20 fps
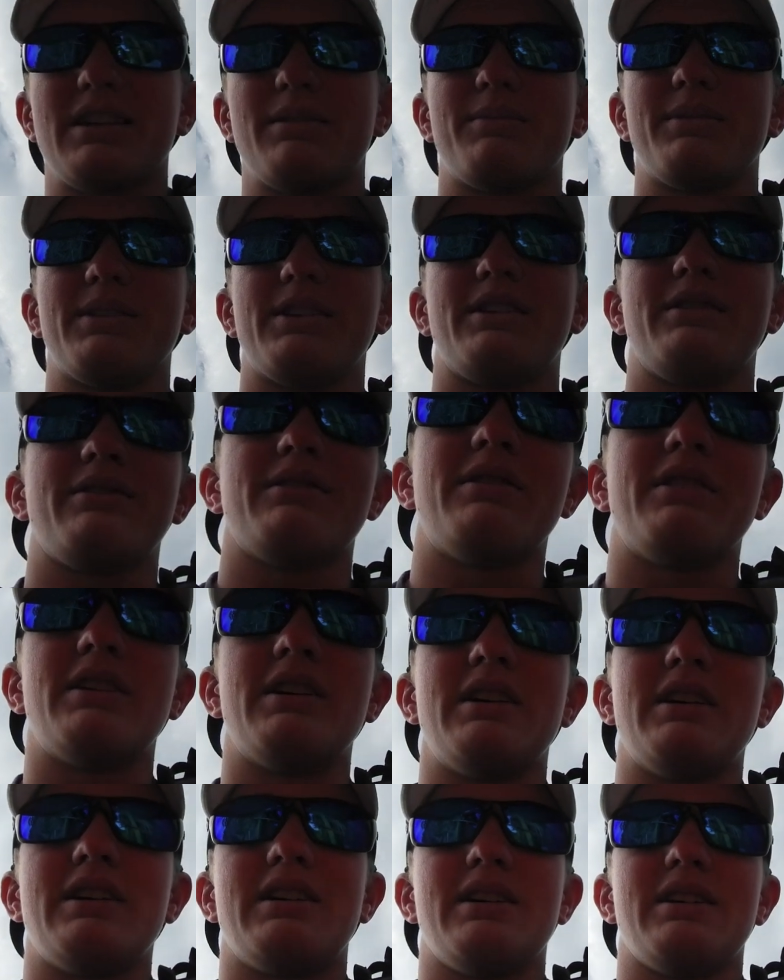believe.
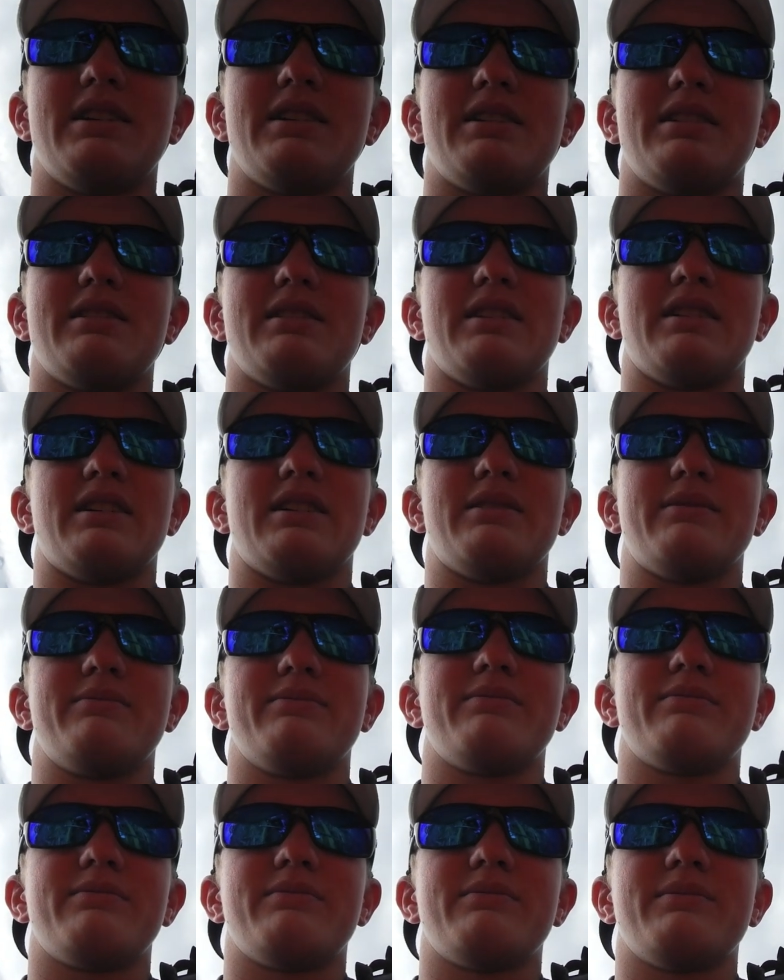I
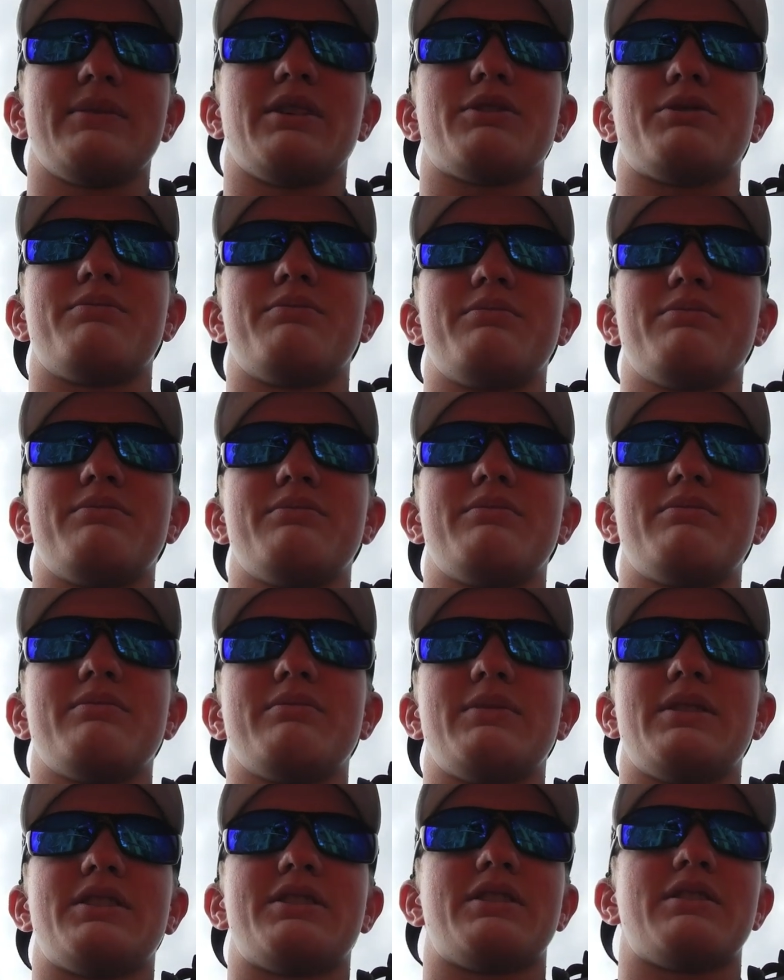
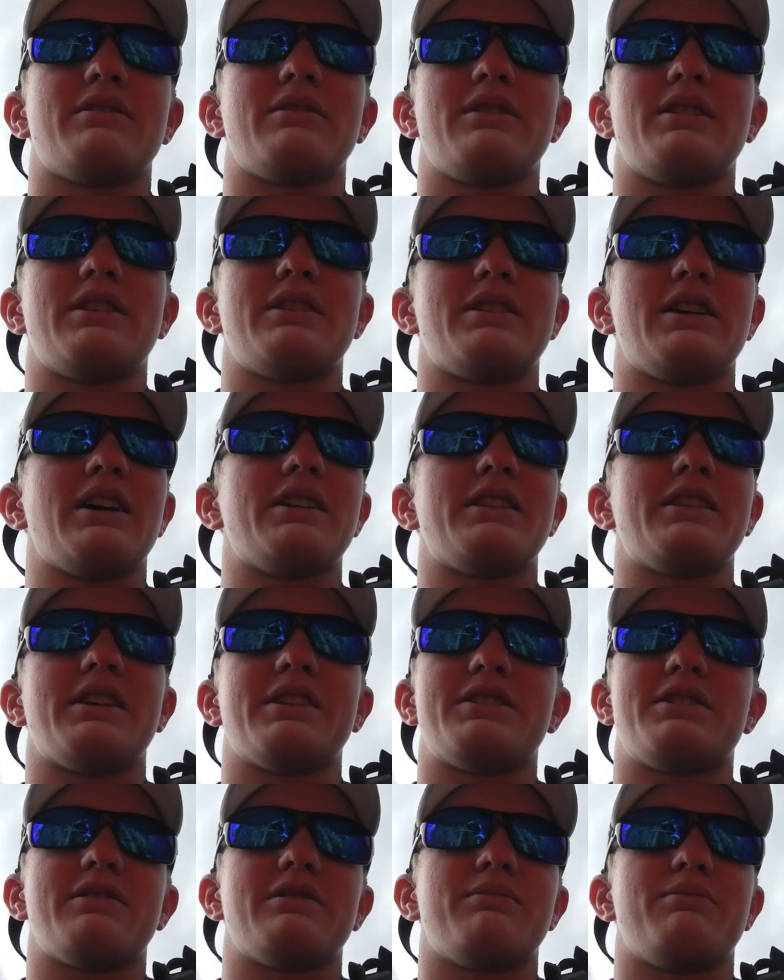think
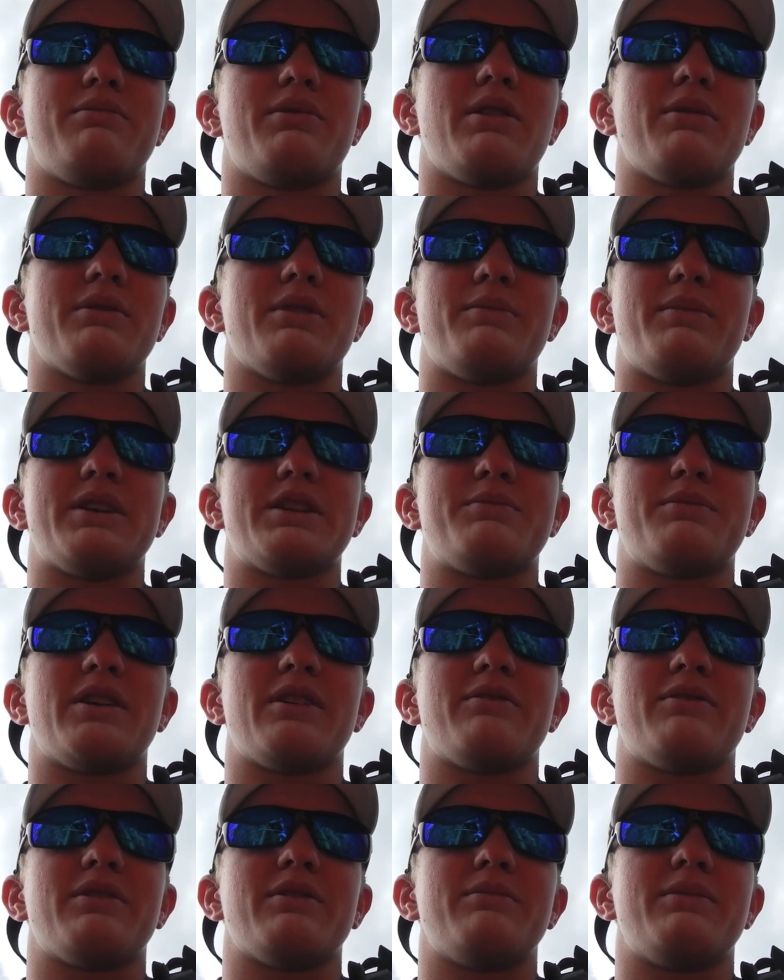it's probably the best bang
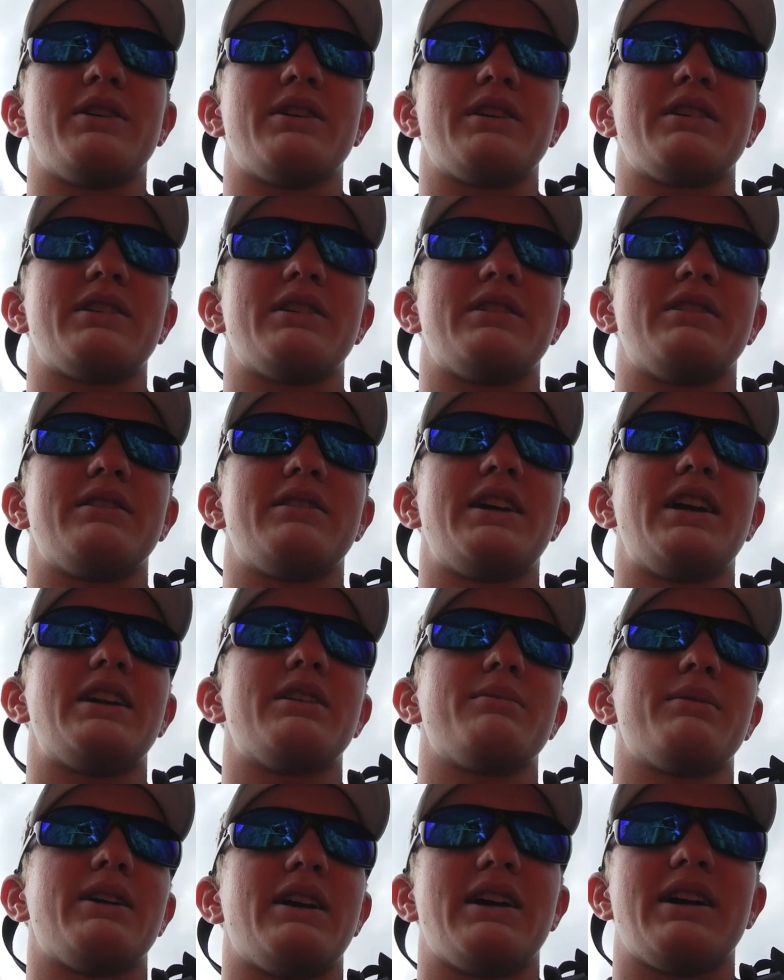for the buck in
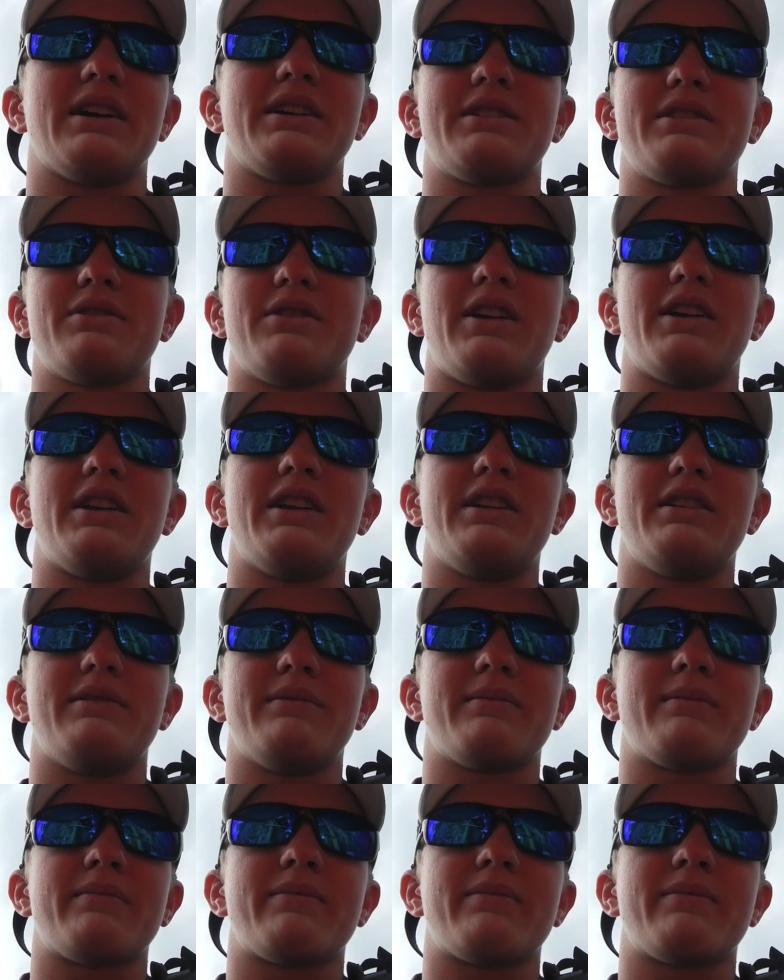tandem kayaks. Granted,